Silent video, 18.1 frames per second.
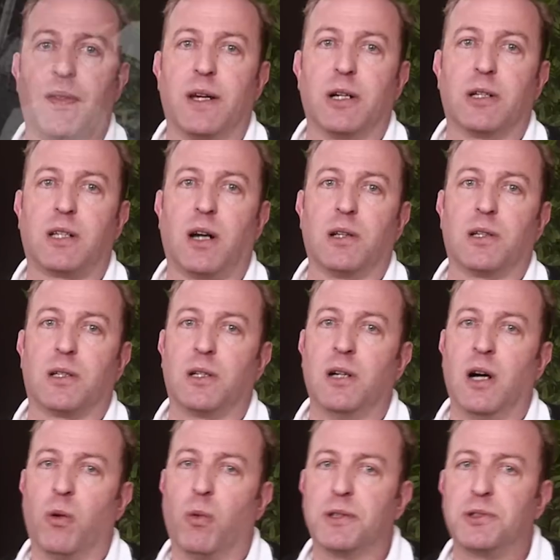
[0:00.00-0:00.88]
and their
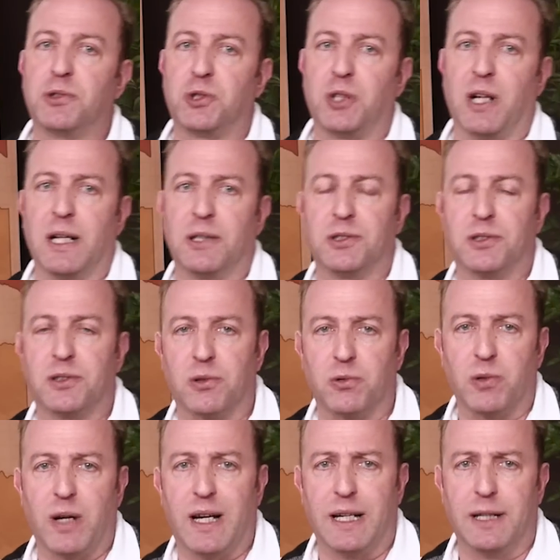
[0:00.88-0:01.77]
color was changed
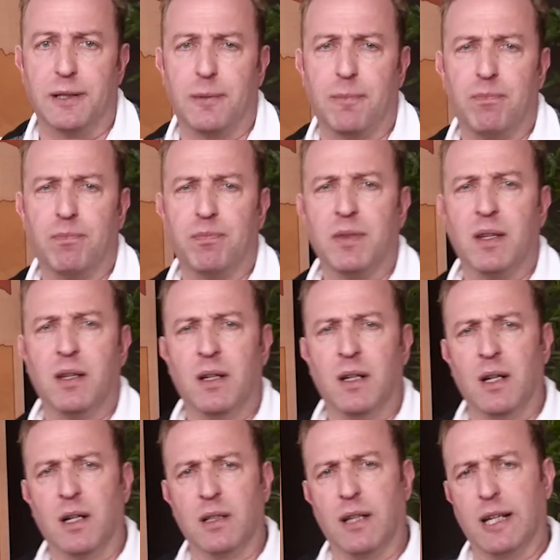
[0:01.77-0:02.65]
to red.
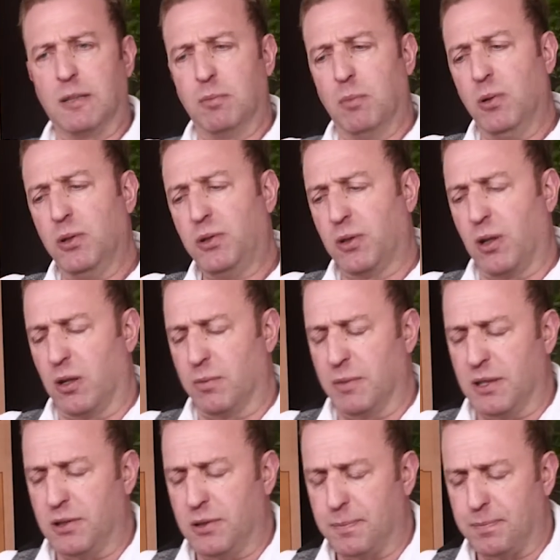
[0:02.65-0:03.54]
Like most
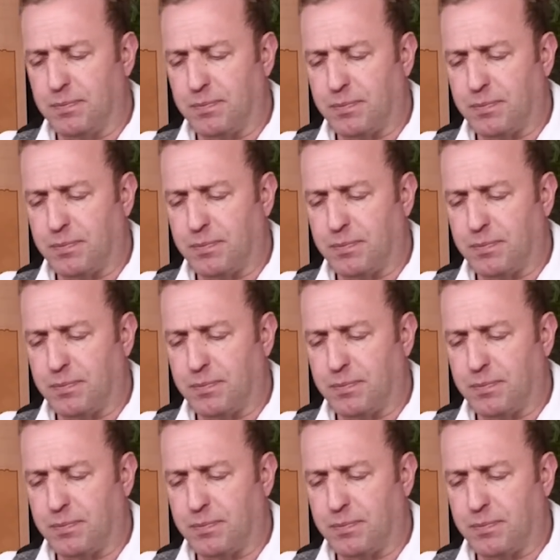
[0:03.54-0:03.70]
armies,